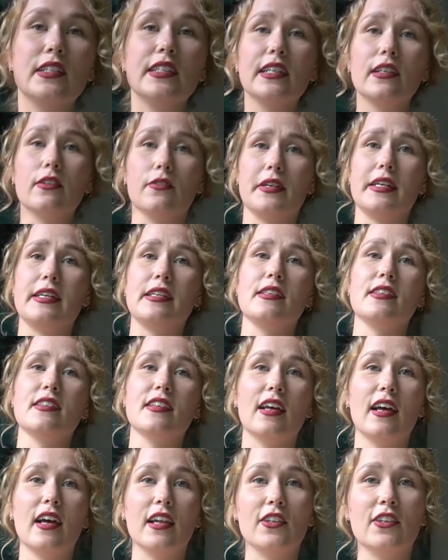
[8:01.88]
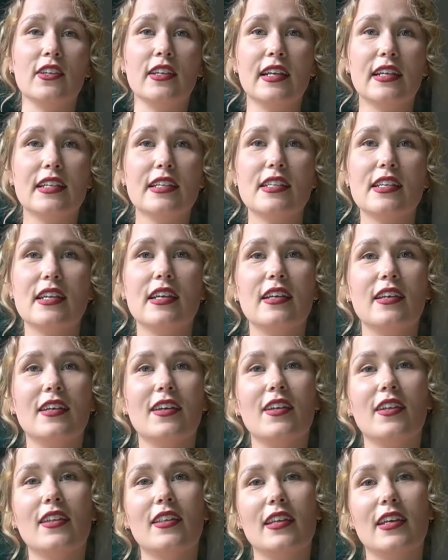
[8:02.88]
decrease and you knit
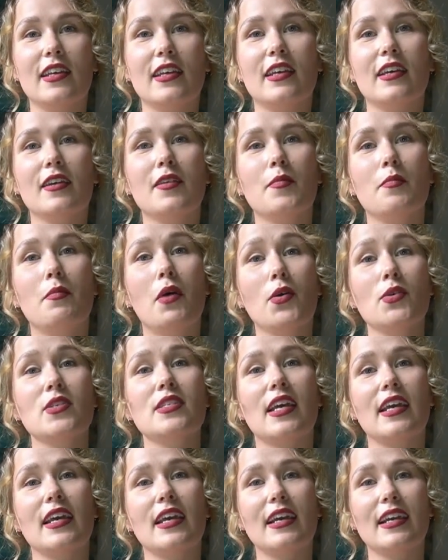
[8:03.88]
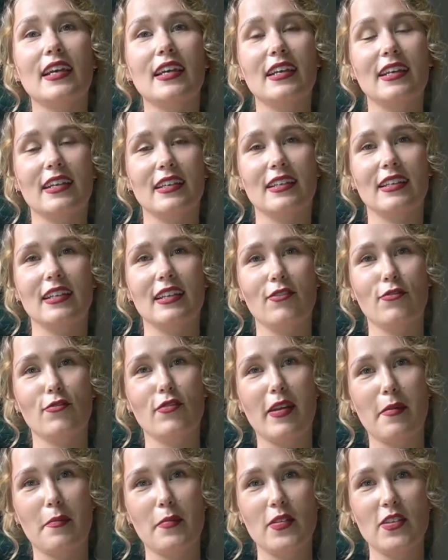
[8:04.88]
the mosaic
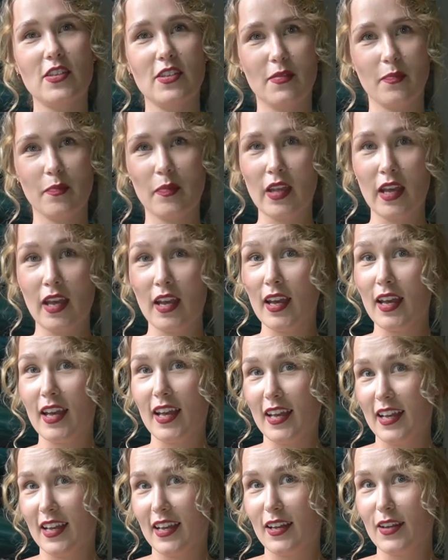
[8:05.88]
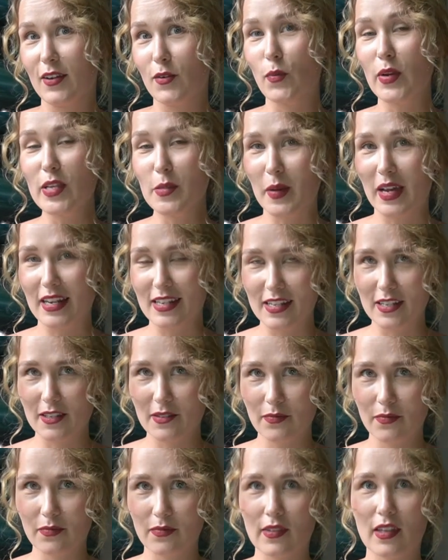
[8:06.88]
ribbed waistband.
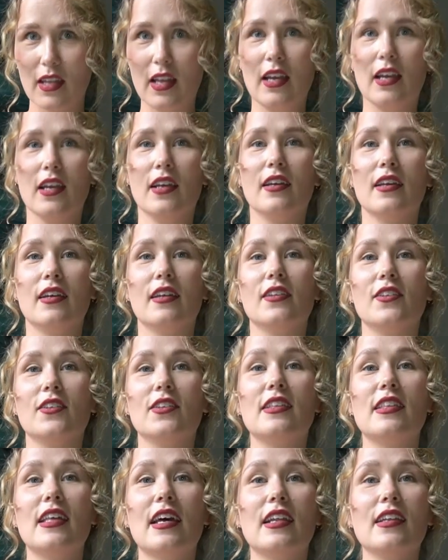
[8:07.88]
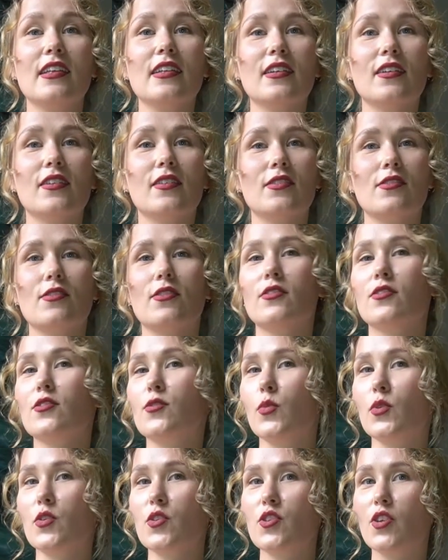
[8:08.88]
You then
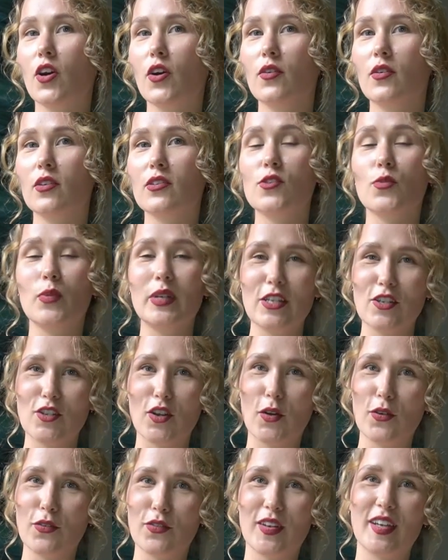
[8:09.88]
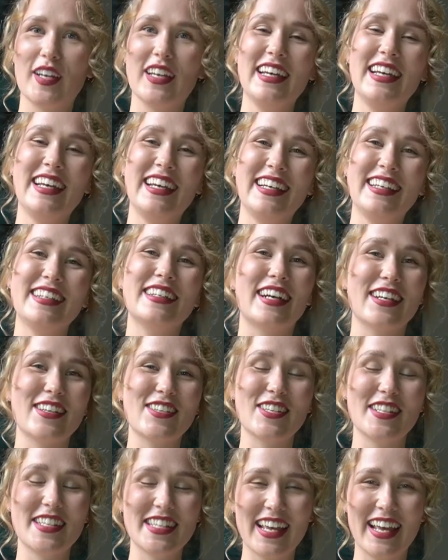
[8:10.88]
switch over, I
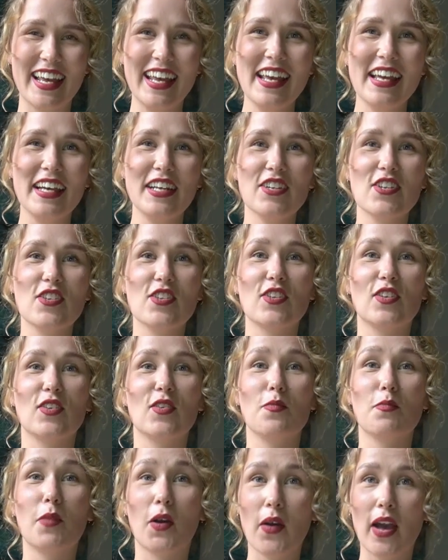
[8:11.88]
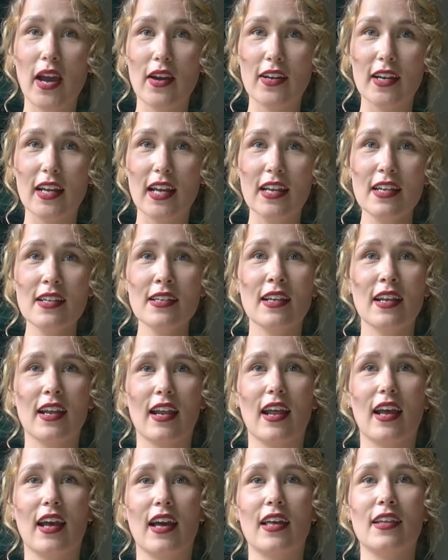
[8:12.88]
should say, to mohair again,
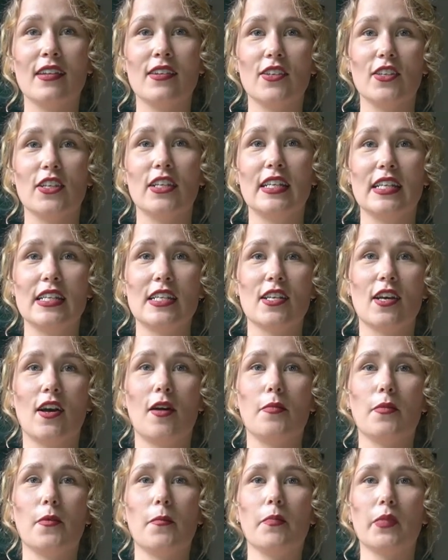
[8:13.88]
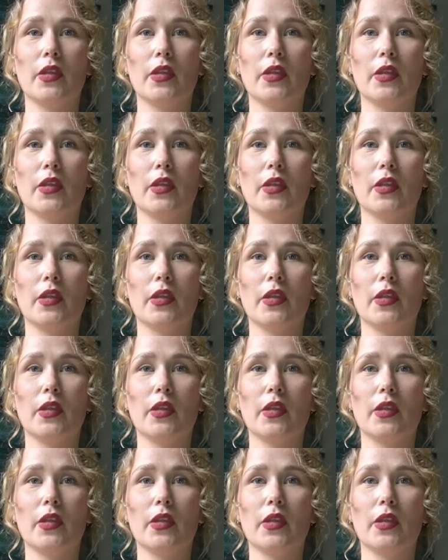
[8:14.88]
and you knit up.